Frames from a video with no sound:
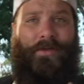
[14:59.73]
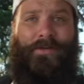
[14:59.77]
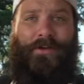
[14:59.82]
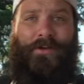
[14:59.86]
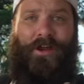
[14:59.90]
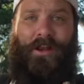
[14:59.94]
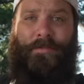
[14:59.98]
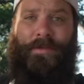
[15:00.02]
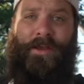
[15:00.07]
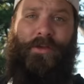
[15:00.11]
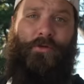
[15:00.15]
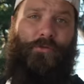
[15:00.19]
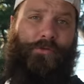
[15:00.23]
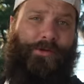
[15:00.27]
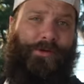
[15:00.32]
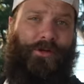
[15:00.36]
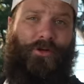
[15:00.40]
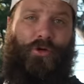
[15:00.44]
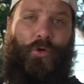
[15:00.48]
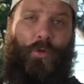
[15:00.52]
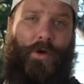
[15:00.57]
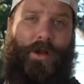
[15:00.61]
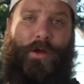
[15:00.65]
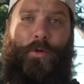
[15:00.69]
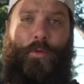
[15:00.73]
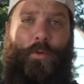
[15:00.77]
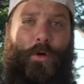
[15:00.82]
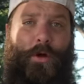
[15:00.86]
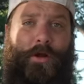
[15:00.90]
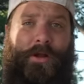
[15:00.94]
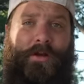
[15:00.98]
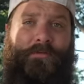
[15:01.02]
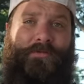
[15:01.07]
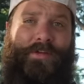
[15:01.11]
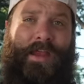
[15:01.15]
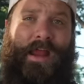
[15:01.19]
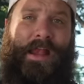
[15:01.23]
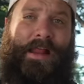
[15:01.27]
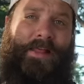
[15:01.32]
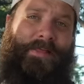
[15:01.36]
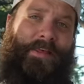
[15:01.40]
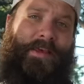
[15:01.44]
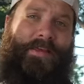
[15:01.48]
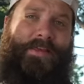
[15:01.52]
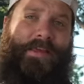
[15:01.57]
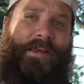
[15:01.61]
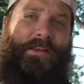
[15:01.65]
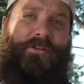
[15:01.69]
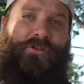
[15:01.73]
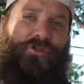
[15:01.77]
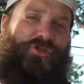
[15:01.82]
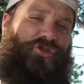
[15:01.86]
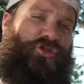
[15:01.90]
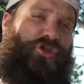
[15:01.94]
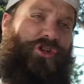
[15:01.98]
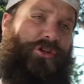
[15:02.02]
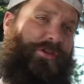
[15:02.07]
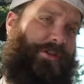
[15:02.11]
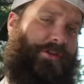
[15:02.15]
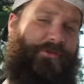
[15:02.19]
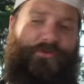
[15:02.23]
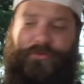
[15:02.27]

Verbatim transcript: This ought to make real quick work of getting this into chili